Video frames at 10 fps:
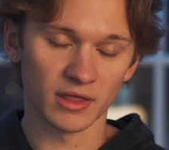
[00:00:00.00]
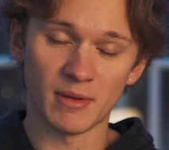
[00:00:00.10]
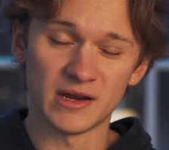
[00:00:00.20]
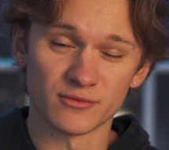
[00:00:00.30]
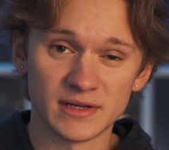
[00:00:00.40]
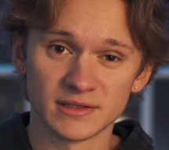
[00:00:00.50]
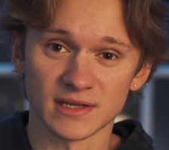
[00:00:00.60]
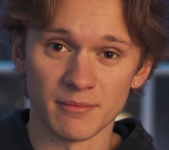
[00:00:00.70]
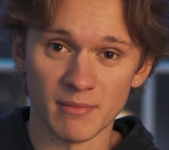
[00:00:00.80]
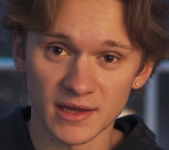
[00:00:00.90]
of the main reasons
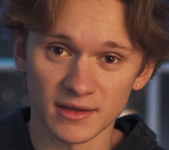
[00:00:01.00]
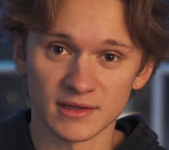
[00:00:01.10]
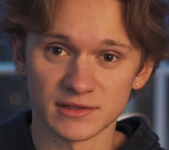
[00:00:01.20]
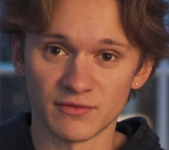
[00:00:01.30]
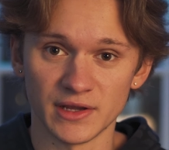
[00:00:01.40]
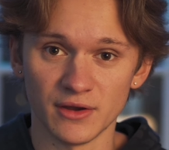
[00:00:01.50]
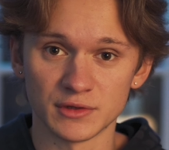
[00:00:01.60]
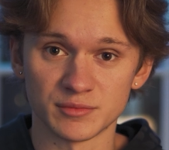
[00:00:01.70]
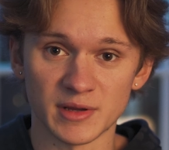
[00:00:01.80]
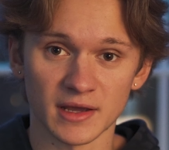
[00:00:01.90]
I'm making this video
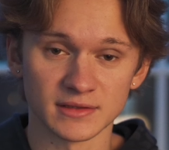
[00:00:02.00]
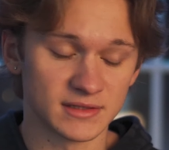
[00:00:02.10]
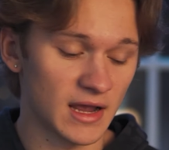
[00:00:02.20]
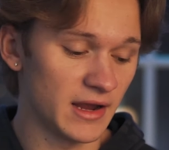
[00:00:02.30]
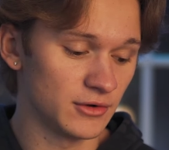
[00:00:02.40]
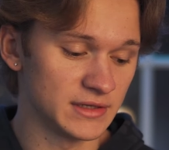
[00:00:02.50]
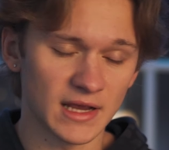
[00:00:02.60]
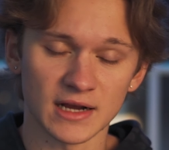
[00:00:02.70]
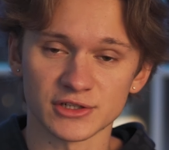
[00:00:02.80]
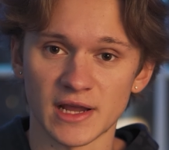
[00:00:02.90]
is because Zhiyun is
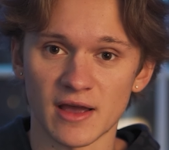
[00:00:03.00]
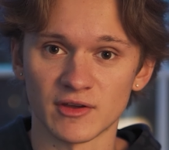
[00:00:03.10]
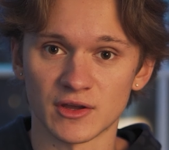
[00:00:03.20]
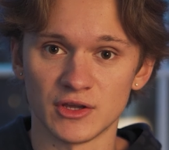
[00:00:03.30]
actually having